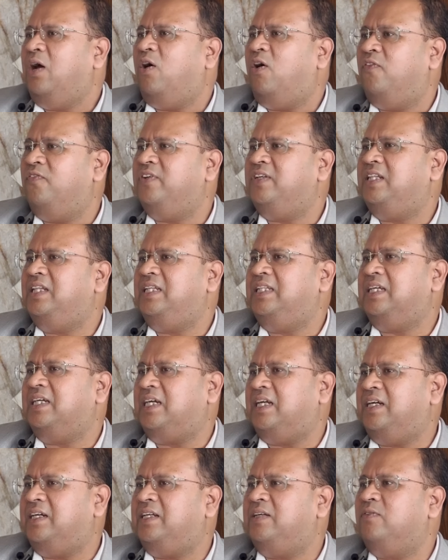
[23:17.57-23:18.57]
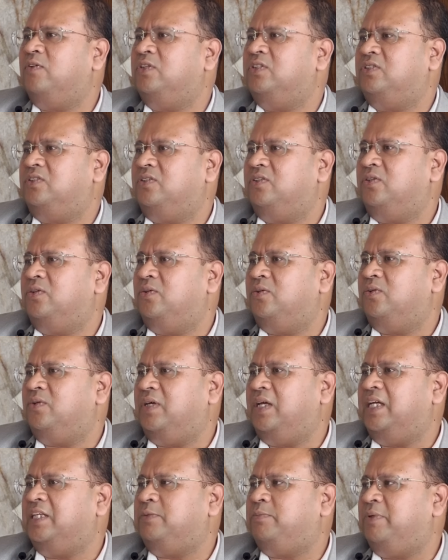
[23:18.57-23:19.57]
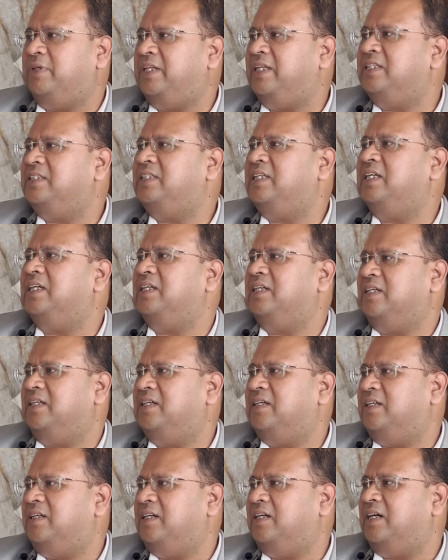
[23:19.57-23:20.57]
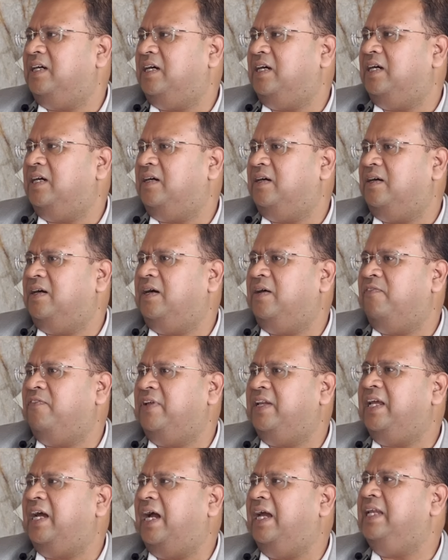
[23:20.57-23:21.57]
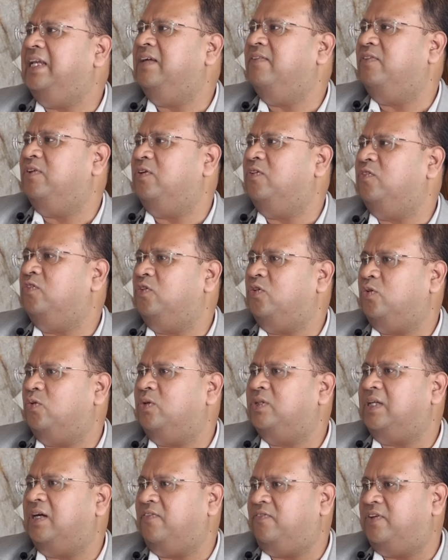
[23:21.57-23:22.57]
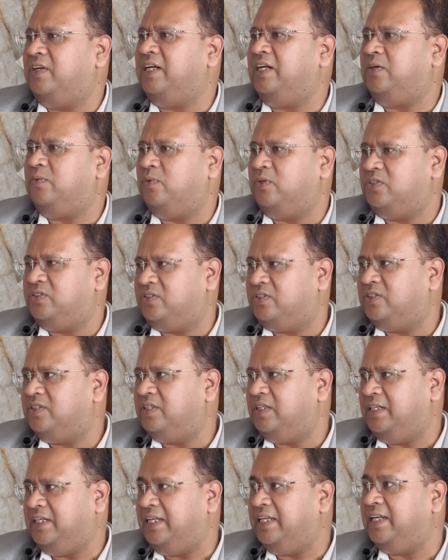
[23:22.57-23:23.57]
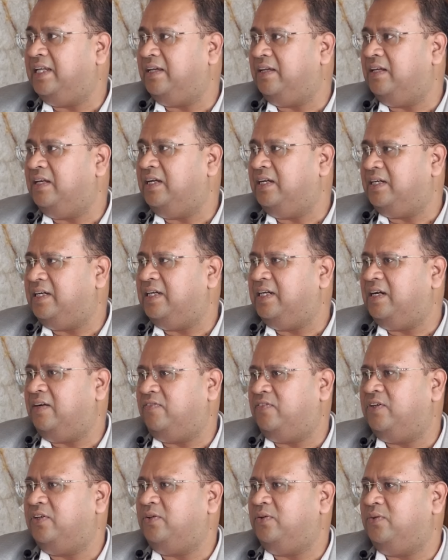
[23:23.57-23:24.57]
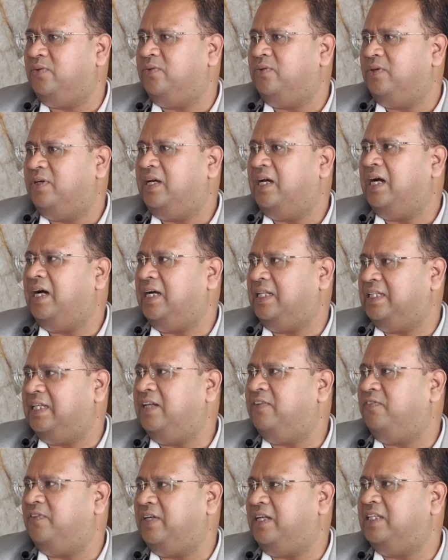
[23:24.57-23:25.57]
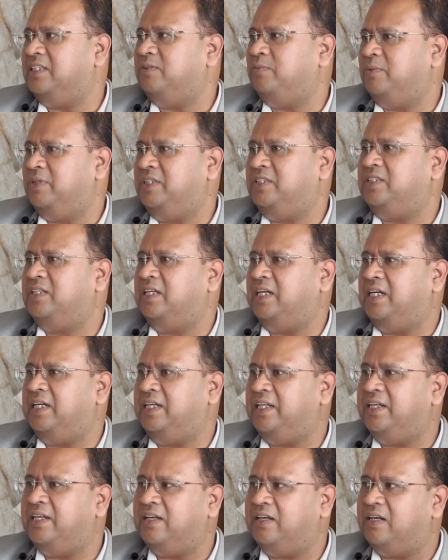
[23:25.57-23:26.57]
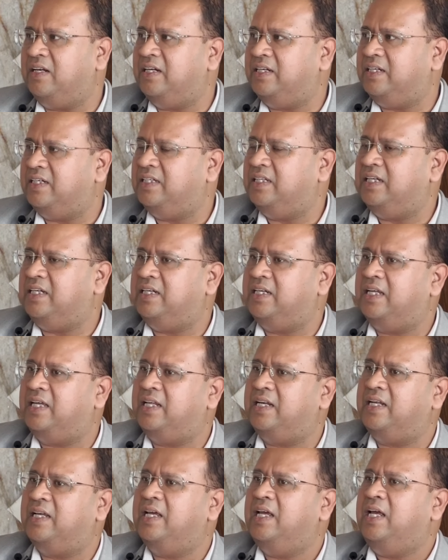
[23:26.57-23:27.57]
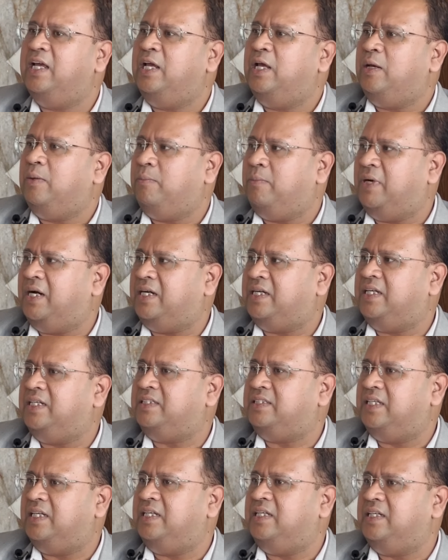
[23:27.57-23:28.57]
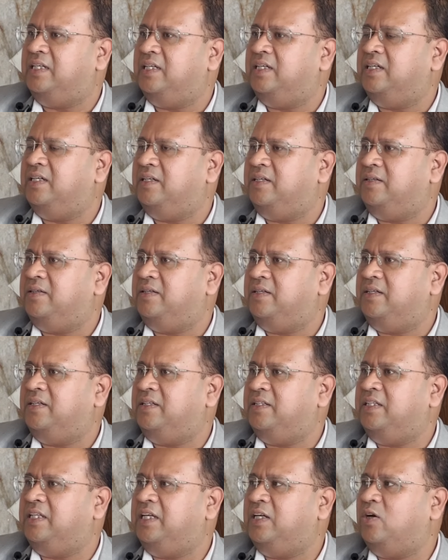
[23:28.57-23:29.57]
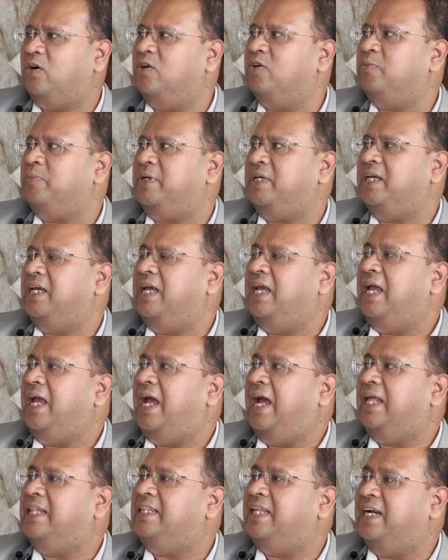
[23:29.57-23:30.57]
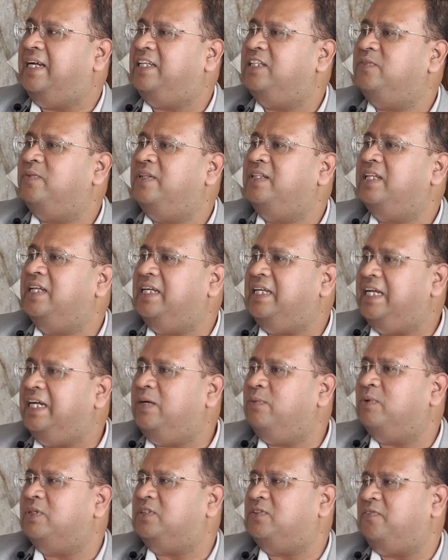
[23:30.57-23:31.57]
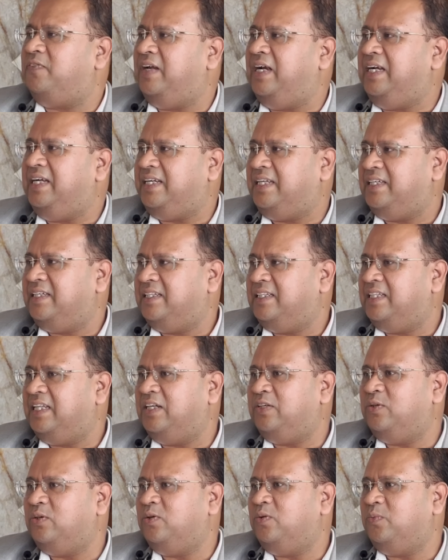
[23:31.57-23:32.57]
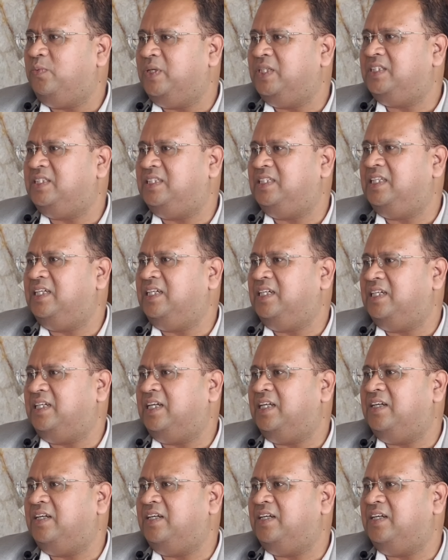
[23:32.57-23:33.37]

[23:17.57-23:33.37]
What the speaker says: Obviously, the country was experiencing a very high level of growth after it was deregulated. After our then finance minister had deregulated the entire markets and the economy, and that is when the need was felt that once the